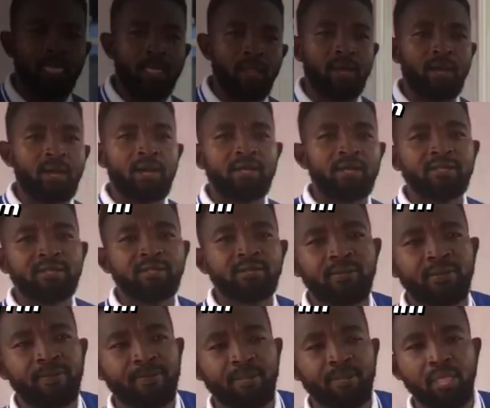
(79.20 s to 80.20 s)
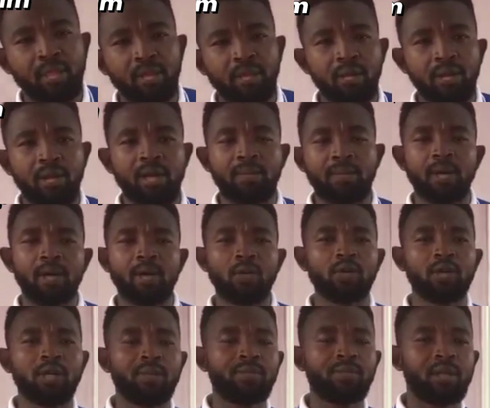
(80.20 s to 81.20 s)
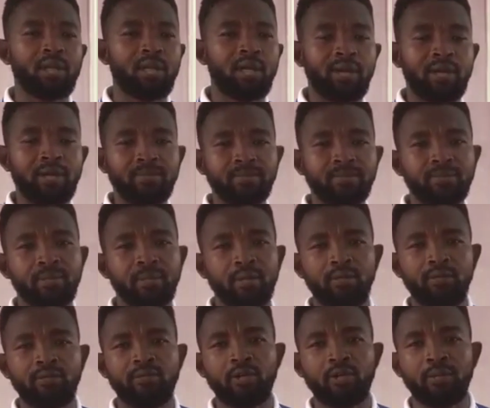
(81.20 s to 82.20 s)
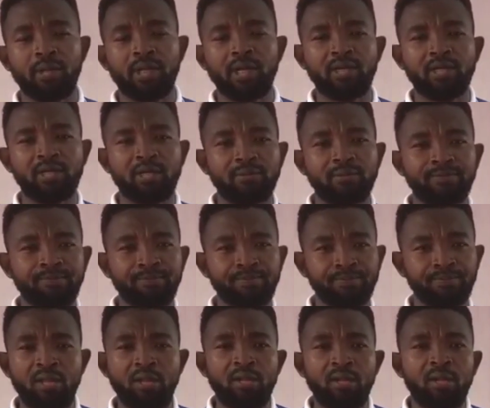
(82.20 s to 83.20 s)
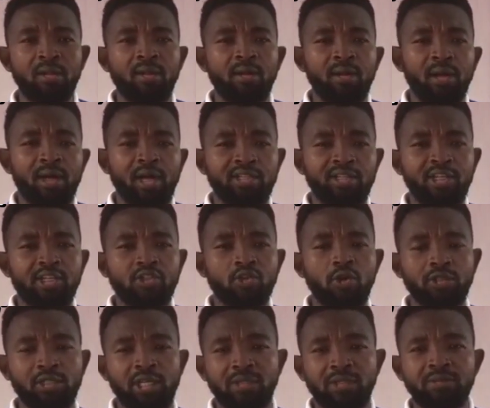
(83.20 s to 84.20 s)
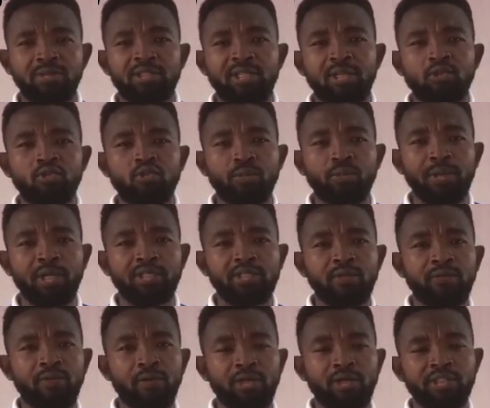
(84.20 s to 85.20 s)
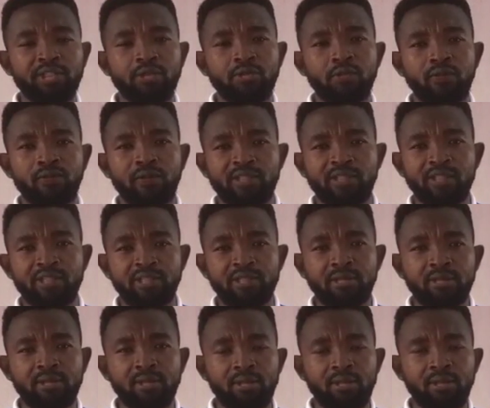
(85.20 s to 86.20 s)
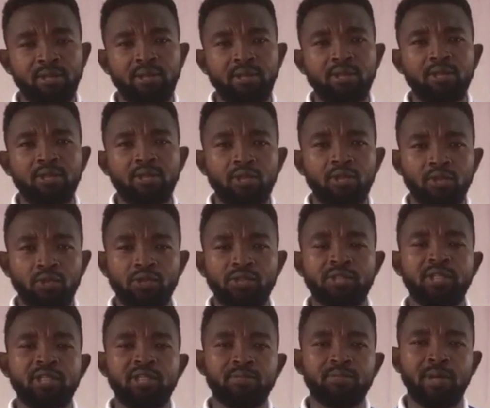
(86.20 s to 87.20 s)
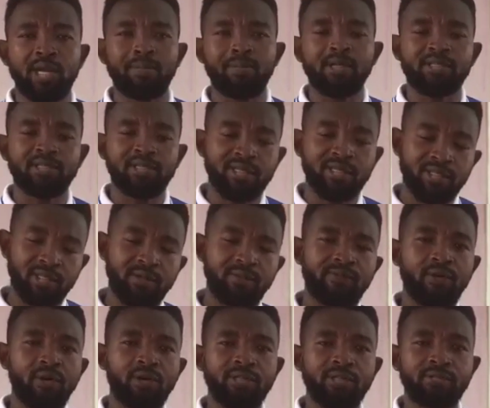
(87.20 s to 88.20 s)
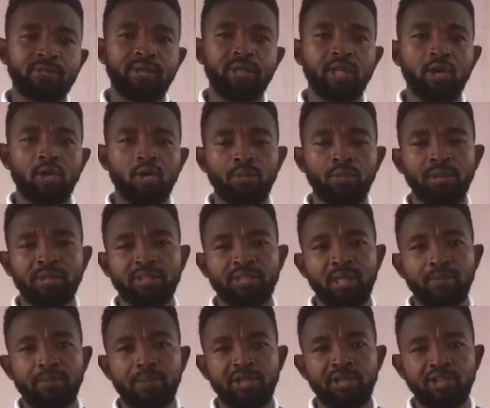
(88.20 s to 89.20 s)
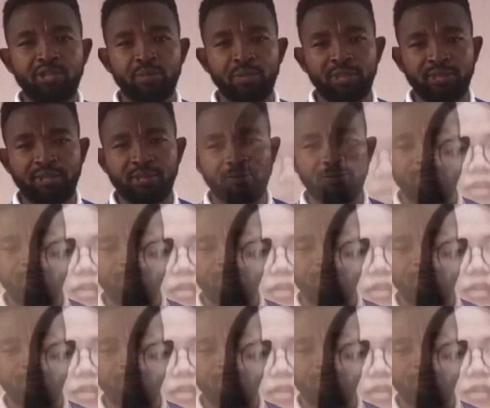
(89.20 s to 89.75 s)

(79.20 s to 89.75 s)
Hi, I'm Harun Abdul Karim from Ghana. I just got admitted to Beijing Forestry University to study my master's in forestry economics and management.